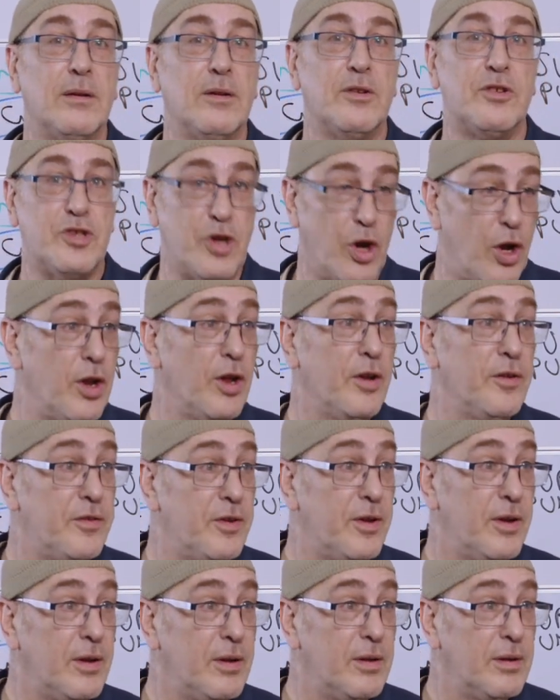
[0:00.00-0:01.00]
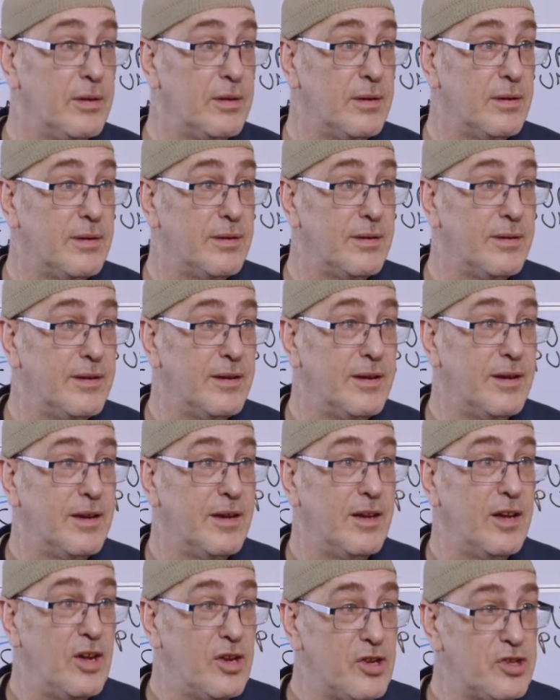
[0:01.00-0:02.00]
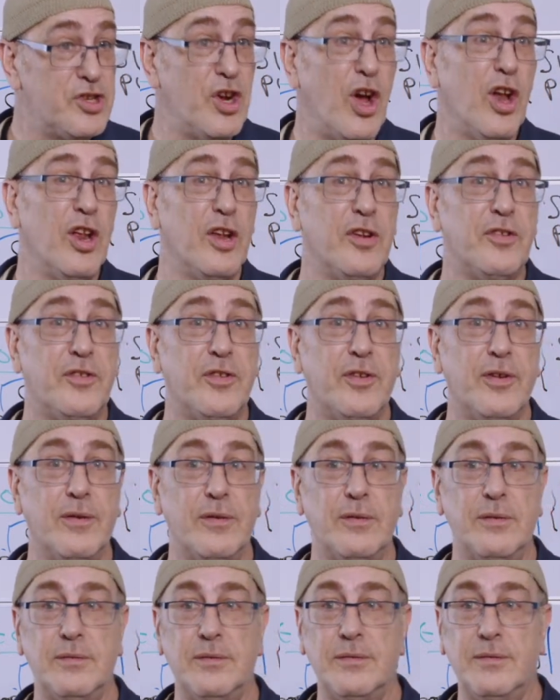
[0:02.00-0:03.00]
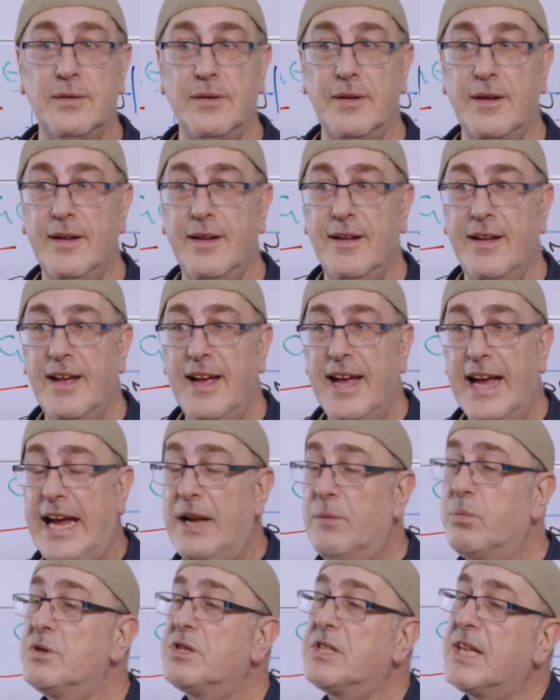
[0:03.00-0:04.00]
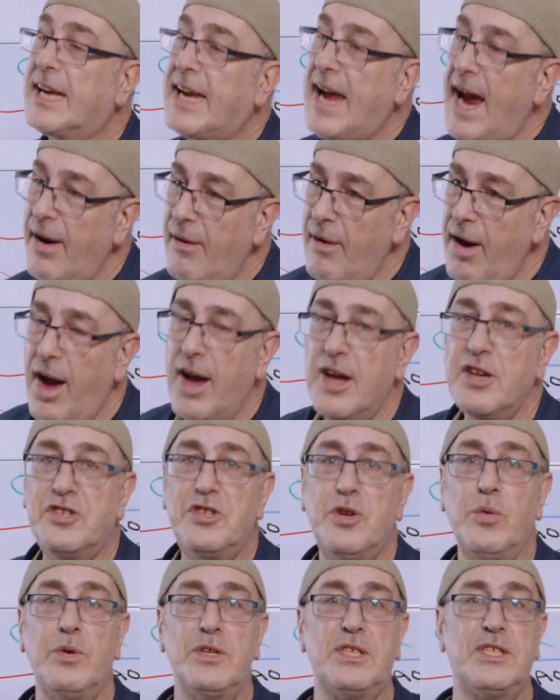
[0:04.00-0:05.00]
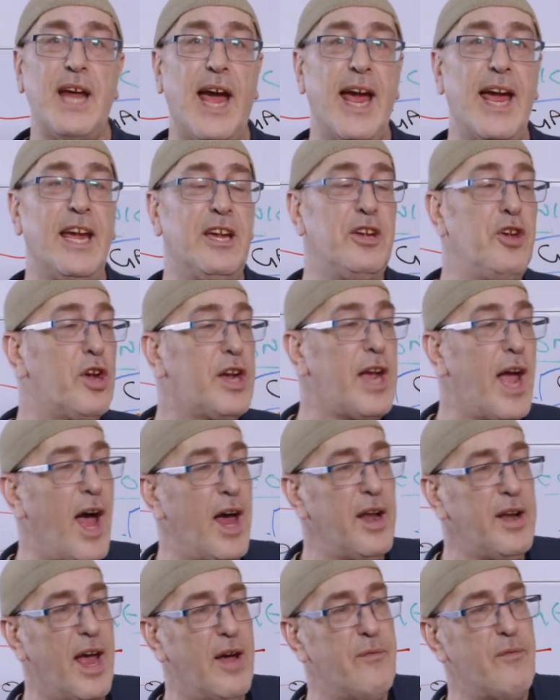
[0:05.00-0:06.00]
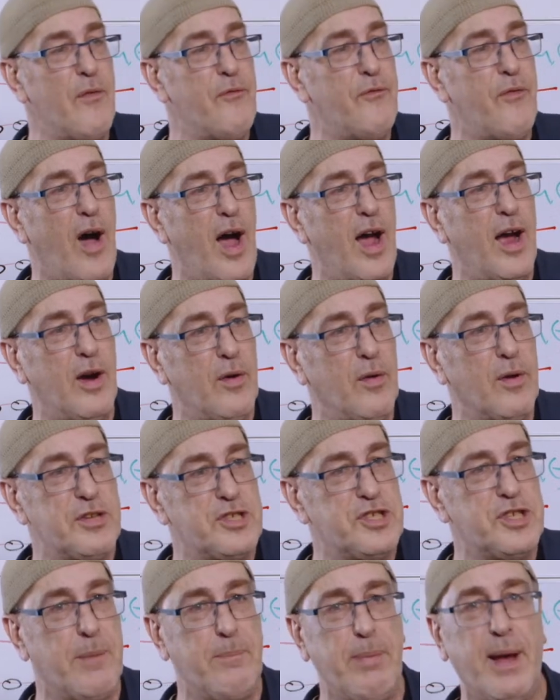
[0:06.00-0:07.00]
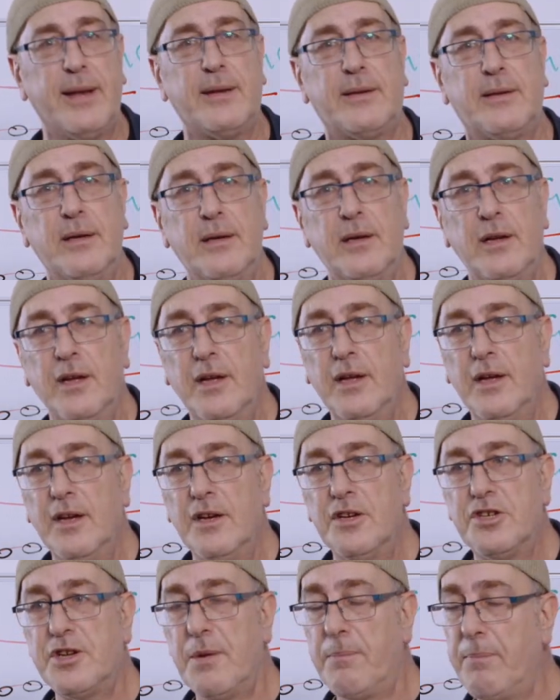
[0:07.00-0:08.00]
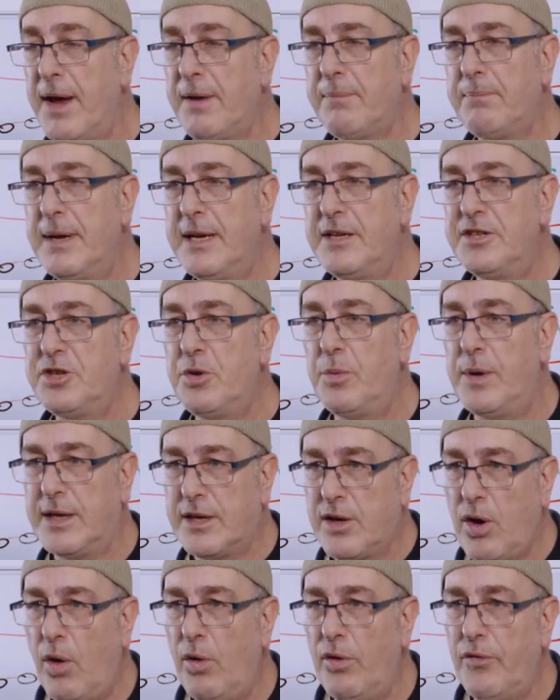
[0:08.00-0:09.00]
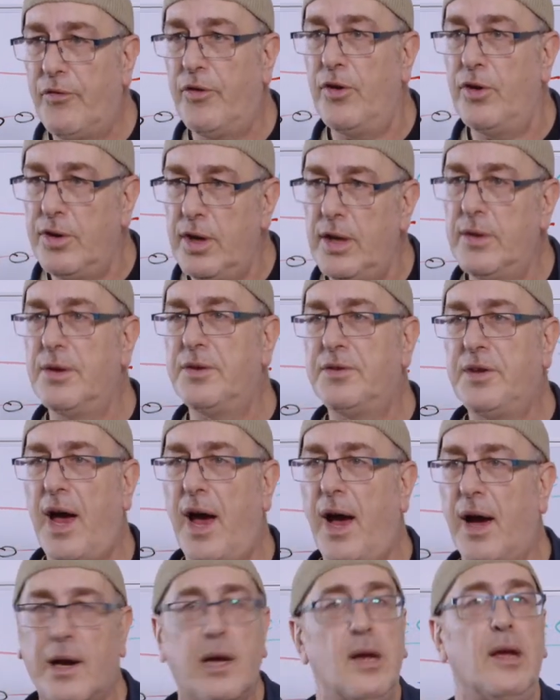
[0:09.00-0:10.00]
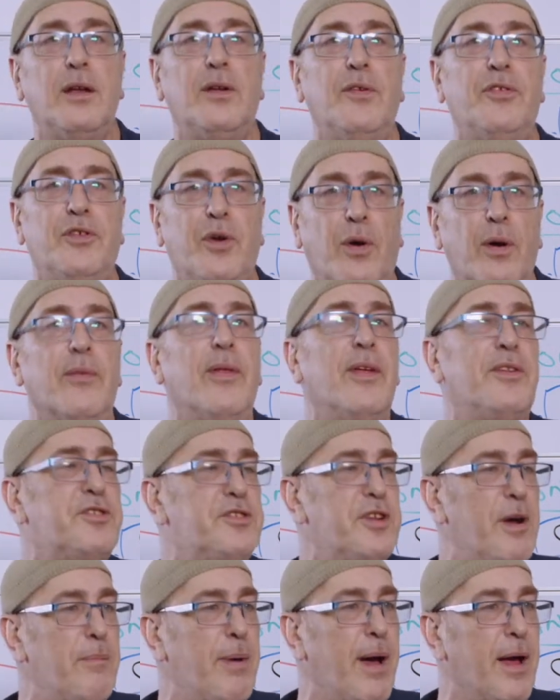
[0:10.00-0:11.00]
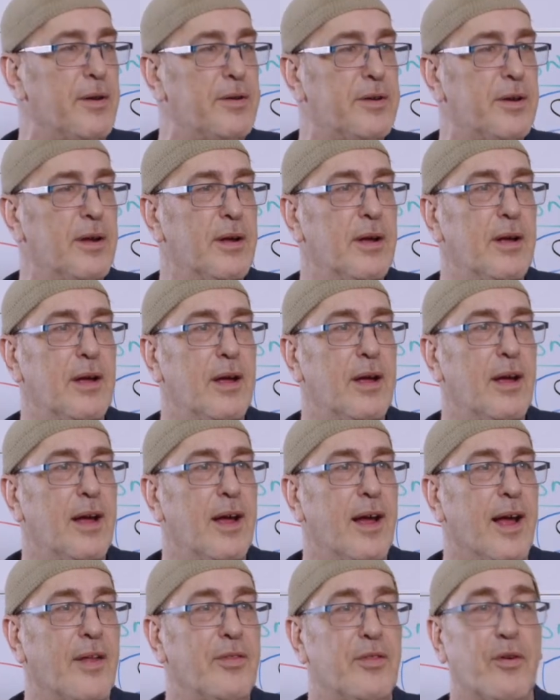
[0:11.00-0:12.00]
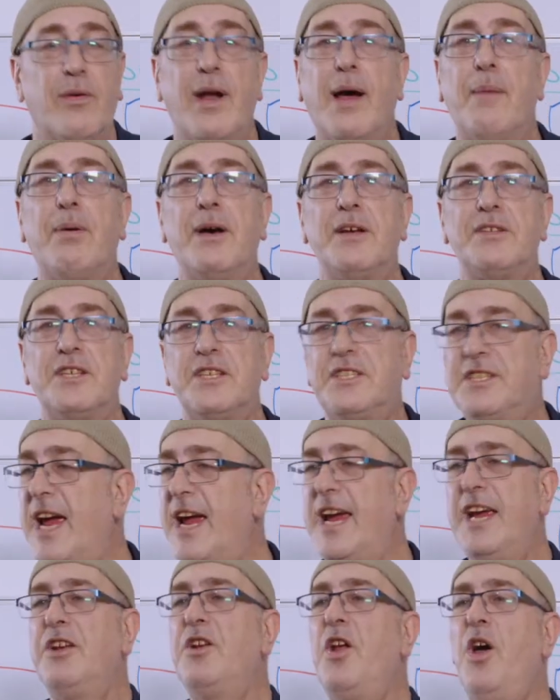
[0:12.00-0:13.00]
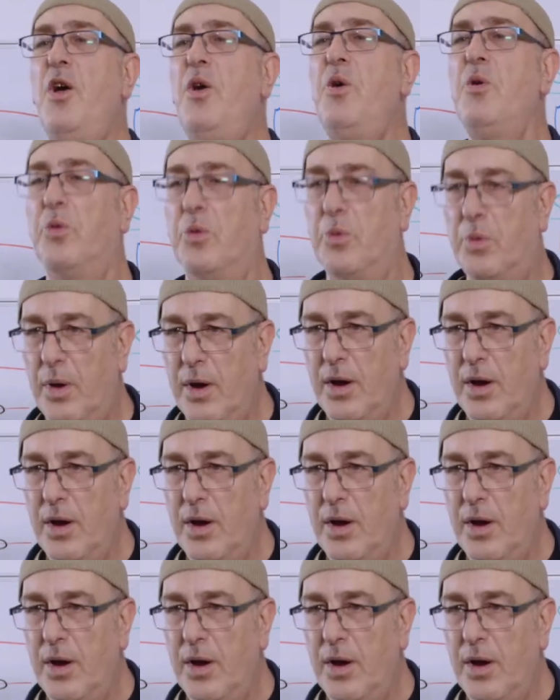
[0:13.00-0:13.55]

Cholent. Cholent. It was the Karaites who were saying you can't have a fire on Shabbat. Shabbat means you eat cold food in the dark. End of story. That's Shabbat. And the rabbis are saying no.